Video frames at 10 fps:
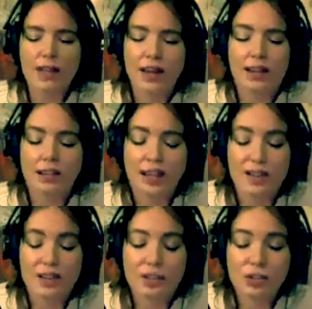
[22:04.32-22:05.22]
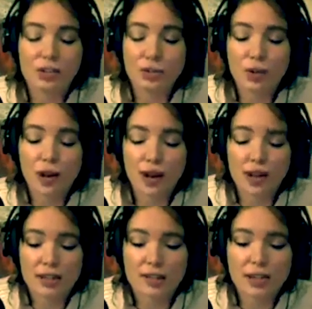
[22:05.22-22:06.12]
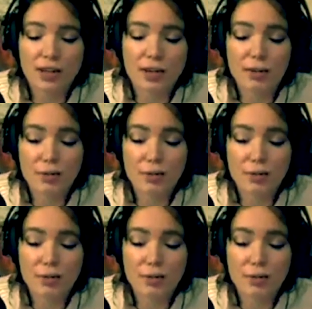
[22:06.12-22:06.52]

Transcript: that connection to your higher self.